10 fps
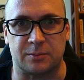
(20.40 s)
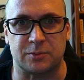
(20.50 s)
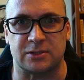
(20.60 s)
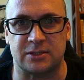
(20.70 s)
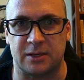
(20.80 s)
to
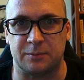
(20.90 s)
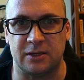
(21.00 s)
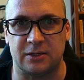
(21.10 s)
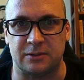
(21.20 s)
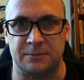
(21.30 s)
stay
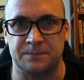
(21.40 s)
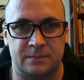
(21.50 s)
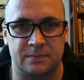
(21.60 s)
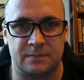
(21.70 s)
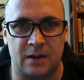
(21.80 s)
updated.
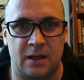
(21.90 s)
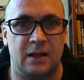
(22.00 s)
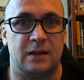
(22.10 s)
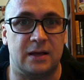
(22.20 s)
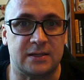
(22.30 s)

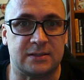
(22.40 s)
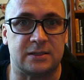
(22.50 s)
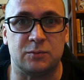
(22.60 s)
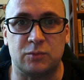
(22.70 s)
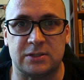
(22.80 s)
Last
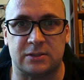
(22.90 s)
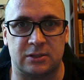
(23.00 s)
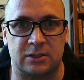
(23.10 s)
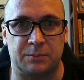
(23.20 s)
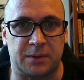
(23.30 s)
time we
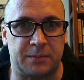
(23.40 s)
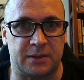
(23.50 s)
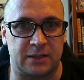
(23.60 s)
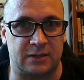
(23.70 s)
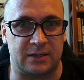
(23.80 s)
started
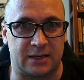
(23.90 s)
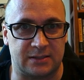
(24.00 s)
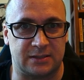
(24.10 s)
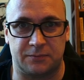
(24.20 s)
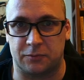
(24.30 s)
implementing
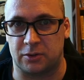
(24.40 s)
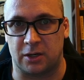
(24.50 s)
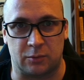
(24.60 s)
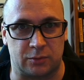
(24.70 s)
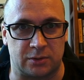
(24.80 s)
tests for
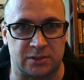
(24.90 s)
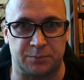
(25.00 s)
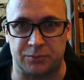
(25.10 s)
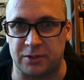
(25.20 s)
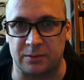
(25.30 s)
our
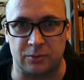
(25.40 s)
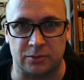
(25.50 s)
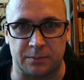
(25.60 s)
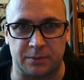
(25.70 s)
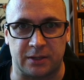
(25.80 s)
Spring Boot
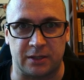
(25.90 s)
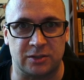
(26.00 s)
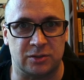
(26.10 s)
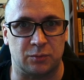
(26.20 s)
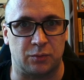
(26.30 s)

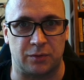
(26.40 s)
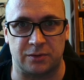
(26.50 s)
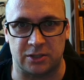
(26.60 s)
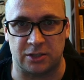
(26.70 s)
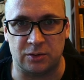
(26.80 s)
application with
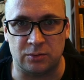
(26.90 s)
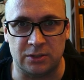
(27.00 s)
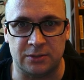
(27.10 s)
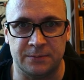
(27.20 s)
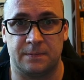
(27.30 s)

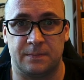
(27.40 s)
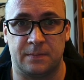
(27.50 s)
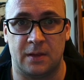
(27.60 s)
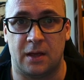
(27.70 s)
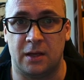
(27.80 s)
JUnit,
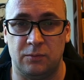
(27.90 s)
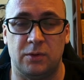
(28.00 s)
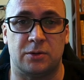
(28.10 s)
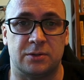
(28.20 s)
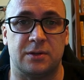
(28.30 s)
and we
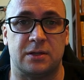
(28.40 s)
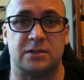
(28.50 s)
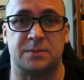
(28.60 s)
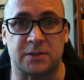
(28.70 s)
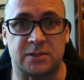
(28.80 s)
learned that
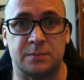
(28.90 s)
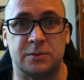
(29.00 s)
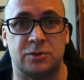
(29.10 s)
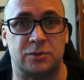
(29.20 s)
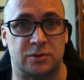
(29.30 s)
it's possible
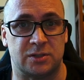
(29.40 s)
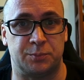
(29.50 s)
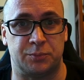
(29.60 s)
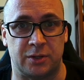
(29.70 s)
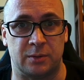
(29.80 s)
to use
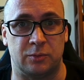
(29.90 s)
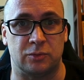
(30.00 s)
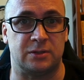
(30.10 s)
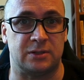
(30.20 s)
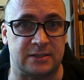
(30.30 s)
Spring
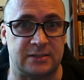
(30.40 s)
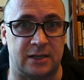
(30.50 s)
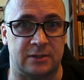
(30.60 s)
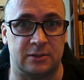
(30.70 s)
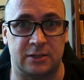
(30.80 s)
Boot test
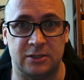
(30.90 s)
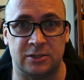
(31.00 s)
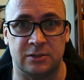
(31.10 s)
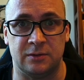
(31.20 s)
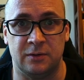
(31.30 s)

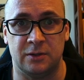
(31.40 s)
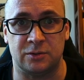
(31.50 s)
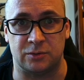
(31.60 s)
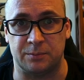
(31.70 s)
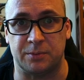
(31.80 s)
annotation
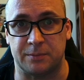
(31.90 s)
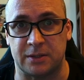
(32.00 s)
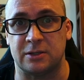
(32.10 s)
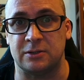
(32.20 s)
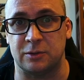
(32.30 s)
to
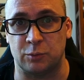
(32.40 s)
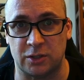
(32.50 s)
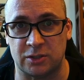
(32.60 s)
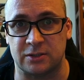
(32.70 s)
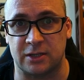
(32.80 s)
implement
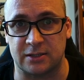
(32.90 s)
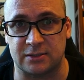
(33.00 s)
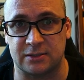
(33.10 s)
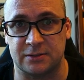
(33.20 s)
integration tests.